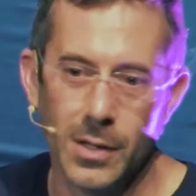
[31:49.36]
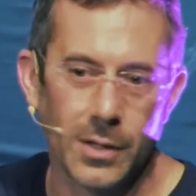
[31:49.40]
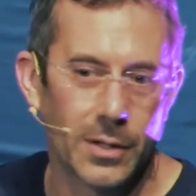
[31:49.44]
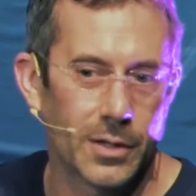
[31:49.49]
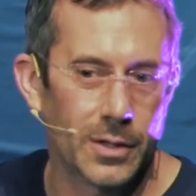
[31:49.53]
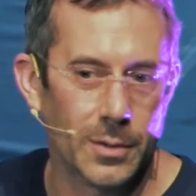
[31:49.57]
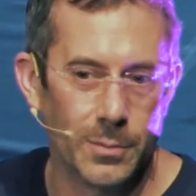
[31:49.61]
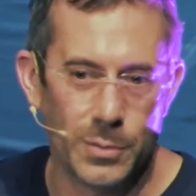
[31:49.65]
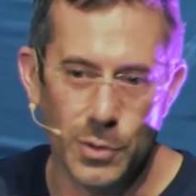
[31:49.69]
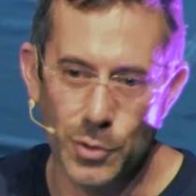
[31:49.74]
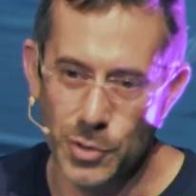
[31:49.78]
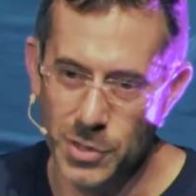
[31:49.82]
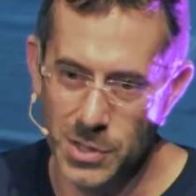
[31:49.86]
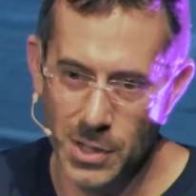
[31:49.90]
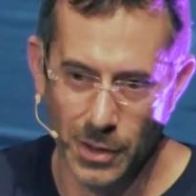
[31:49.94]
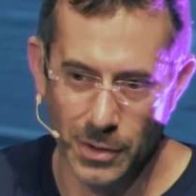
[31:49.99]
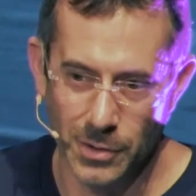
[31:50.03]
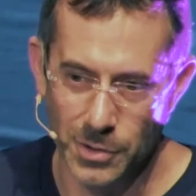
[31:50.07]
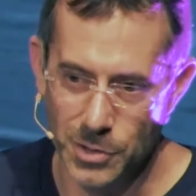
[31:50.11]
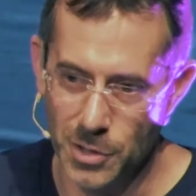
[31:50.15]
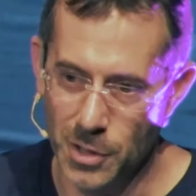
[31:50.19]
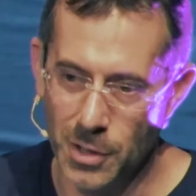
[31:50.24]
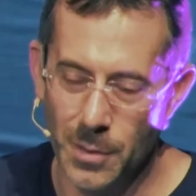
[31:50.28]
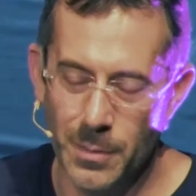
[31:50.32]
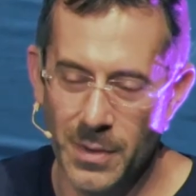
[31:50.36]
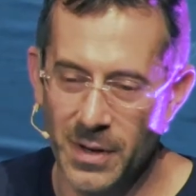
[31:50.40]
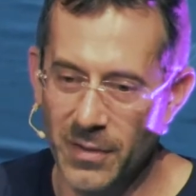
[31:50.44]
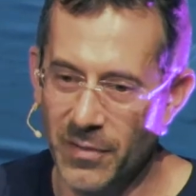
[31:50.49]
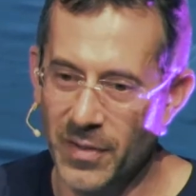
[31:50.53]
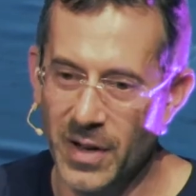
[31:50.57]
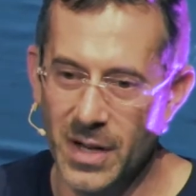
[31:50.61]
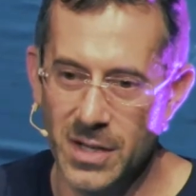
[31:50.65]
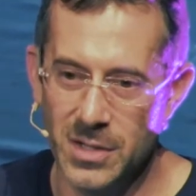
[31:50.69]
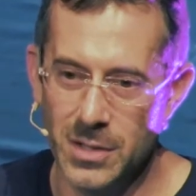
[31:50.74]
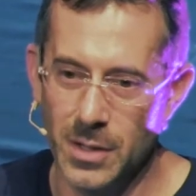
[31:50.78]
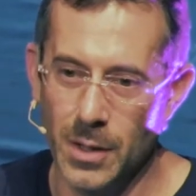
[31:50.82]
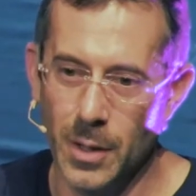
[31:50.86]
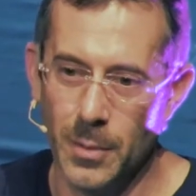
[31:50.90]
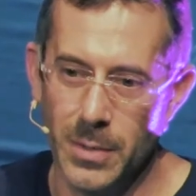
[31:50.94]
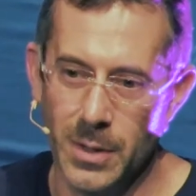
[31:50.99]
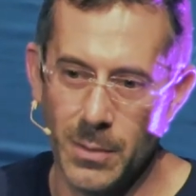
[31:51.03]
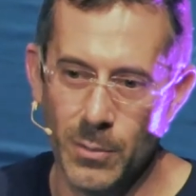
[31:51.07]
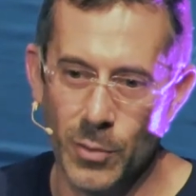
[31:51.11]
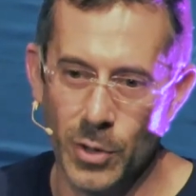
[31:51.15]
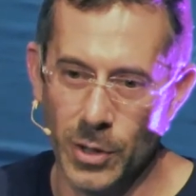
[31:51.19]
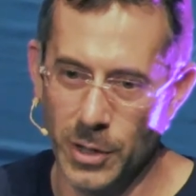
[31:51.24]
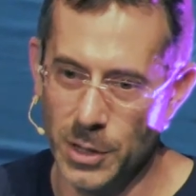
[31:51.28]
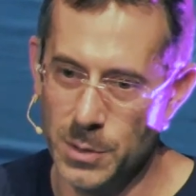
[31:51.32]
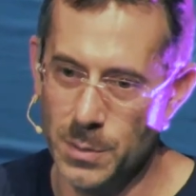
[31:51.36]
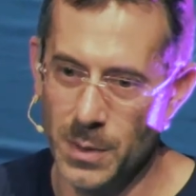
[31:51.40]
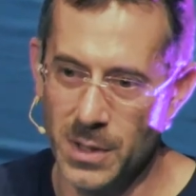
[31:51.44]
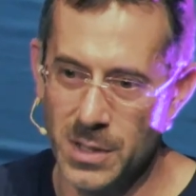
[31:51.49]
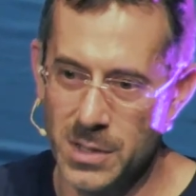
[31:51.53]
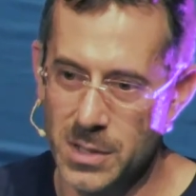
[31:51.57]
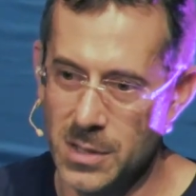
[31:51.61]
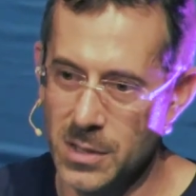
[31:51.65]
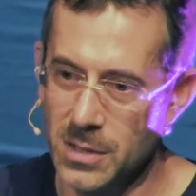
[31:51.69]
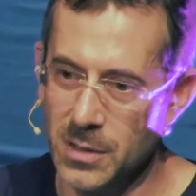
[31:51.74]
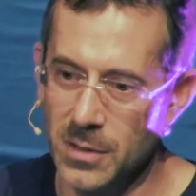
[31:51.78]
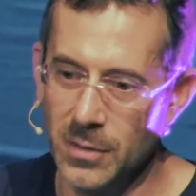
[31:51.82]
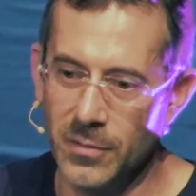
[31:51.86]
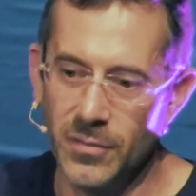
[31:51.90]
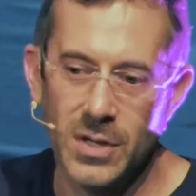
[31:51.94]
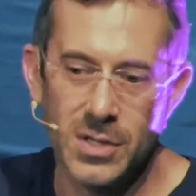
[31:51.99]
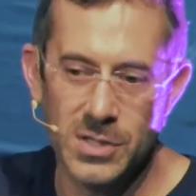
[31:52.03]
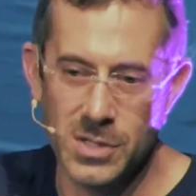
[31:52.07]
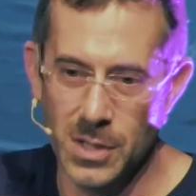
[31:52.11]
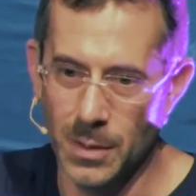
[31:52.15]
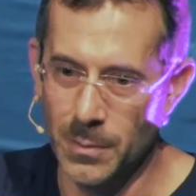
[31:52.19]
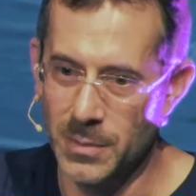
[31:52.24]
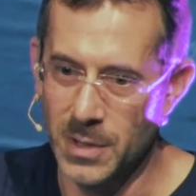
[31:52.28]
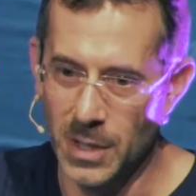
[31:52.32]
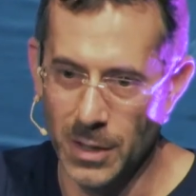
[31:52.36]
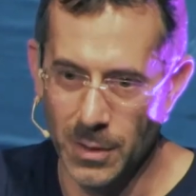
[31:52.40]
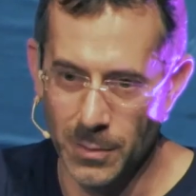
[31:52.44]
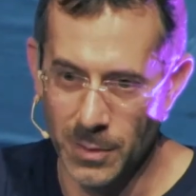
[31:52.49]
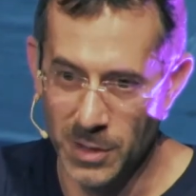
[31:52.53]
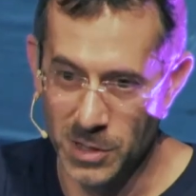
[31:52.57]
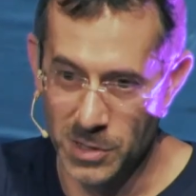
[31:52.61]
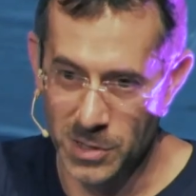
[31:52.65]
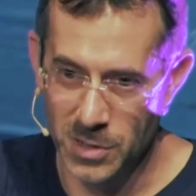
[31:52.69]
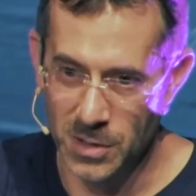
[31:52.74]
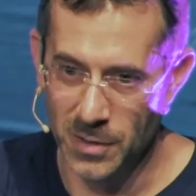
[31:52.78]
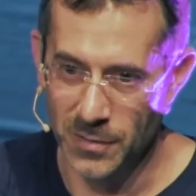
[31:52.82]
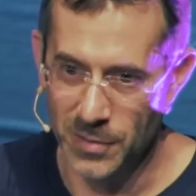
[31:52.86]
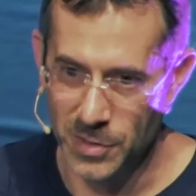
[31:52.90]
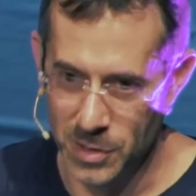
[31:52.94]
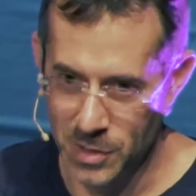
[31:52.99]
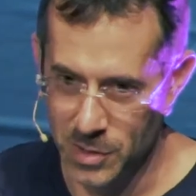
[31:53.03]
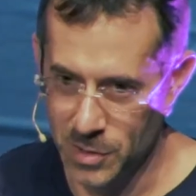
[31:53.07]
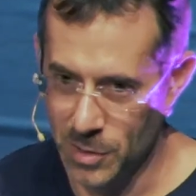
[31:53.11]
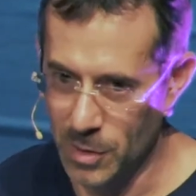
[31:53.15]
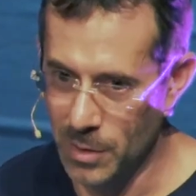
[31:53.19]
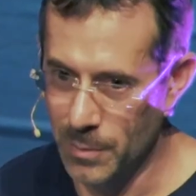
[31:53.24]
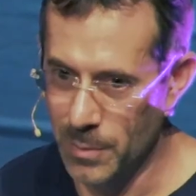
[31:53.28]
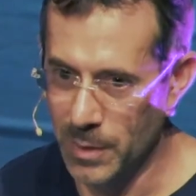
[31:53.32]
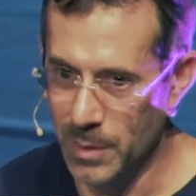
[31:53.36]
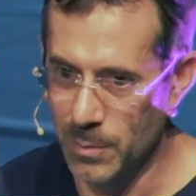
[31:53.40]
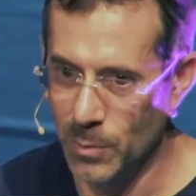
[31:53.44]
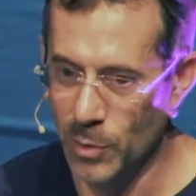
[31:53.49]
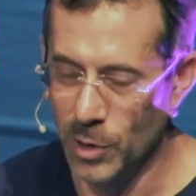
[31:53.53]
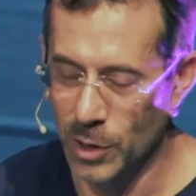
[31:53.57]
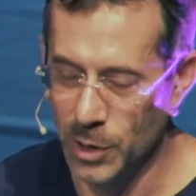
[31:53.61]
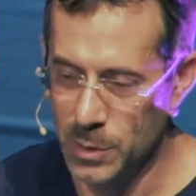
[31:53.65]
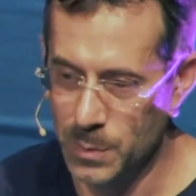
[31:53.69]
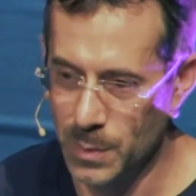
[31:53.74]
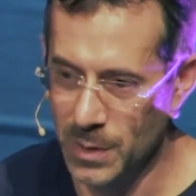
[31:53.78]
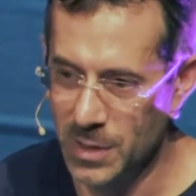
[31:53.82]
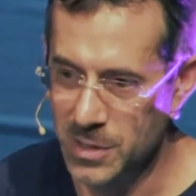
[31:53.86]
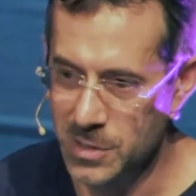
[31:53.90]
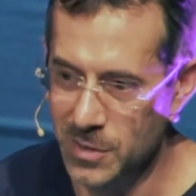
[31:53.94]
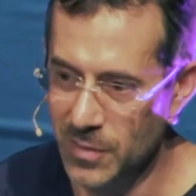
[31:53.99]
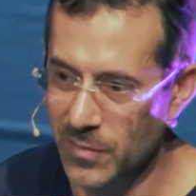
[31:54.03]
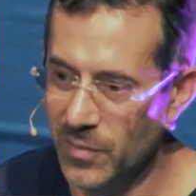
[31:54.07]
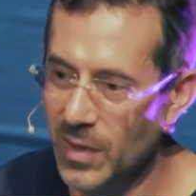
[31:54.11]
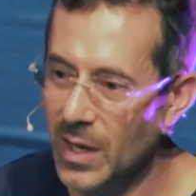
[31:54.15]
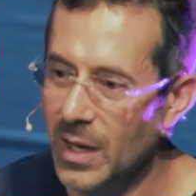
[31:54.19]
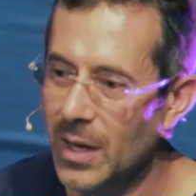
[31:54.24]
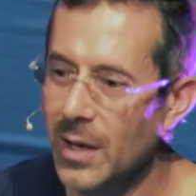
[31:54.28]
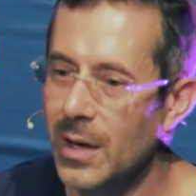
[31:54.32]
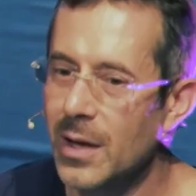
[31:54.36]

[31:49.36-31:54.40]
compute cycles are a bit more expensive, some database services are a bit more expensive.